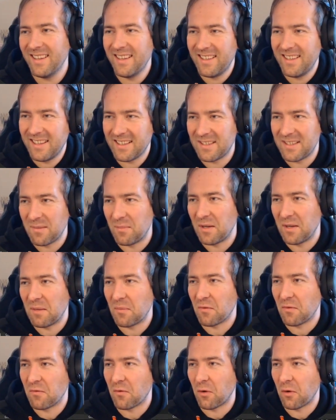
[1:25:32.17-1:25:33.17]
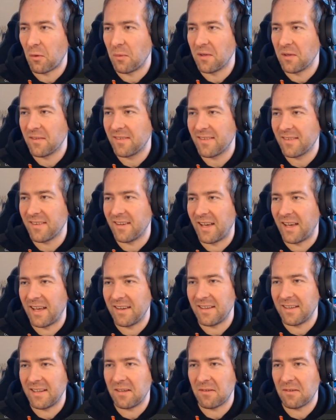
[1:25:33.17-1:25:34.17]
That's a big performance
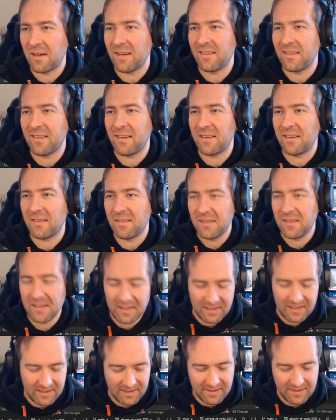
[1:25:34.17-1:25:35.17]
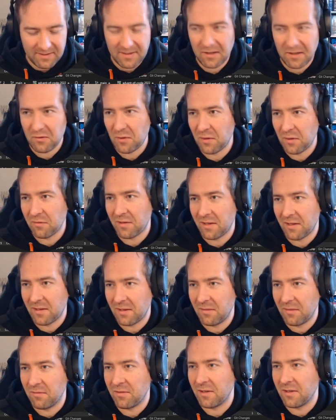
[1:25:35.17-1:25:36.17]
headache right there. Let's get rid of that
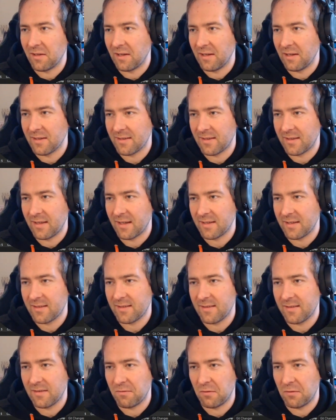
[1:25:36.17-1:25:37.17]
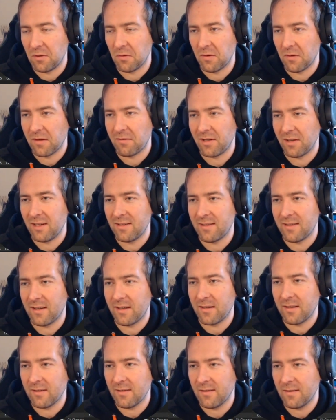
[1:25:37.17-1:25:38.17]
infinite list next if we don't have any
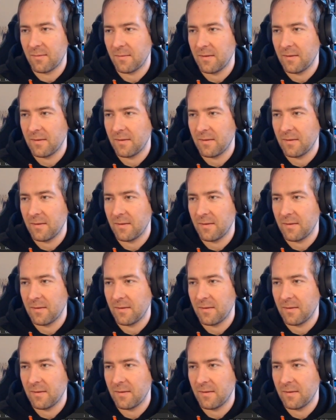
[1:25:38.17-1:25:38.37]
cycles.